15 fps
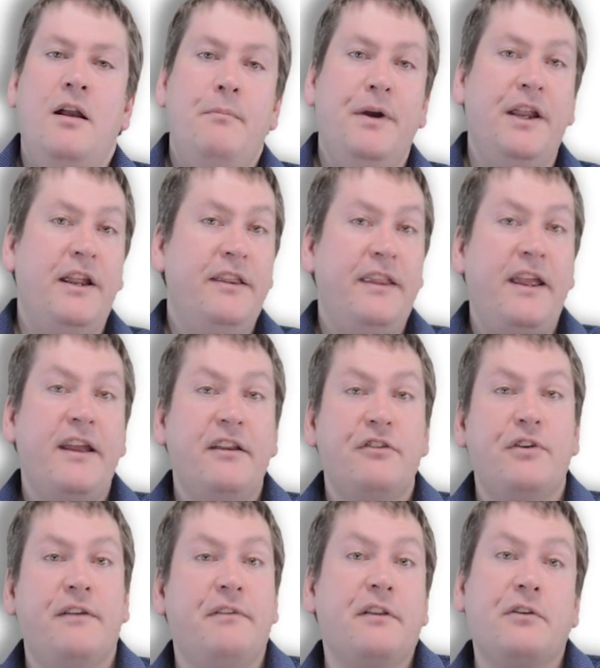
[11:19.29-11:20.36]
but in the
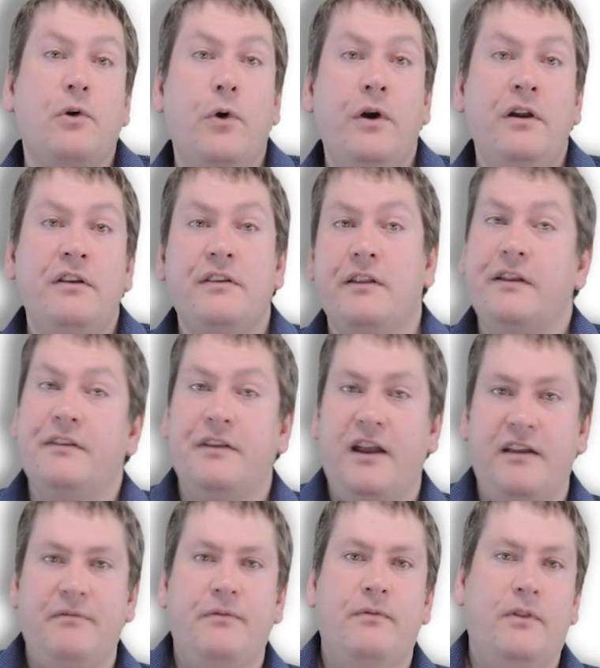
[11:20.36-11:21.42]
history of this course, at least
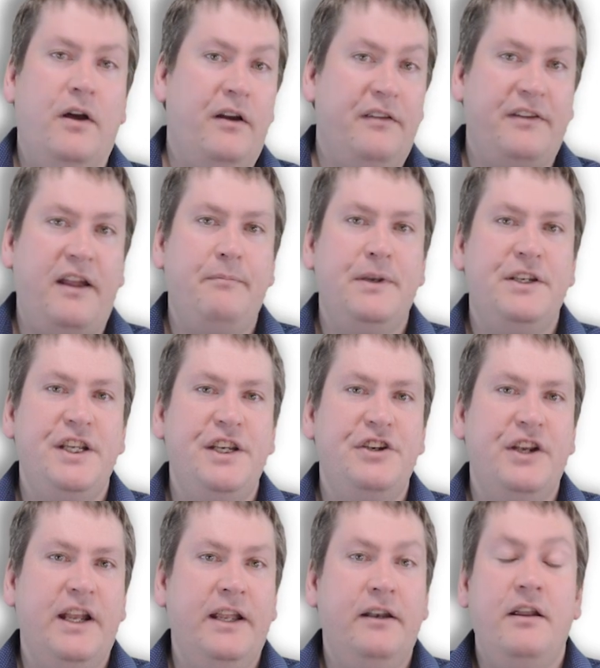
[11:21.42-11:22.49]
as long as I've been
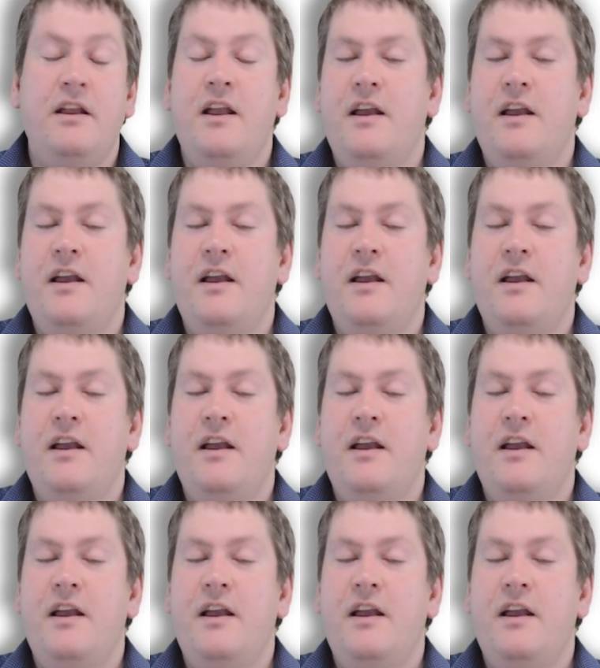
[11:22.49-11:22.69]
teaching it,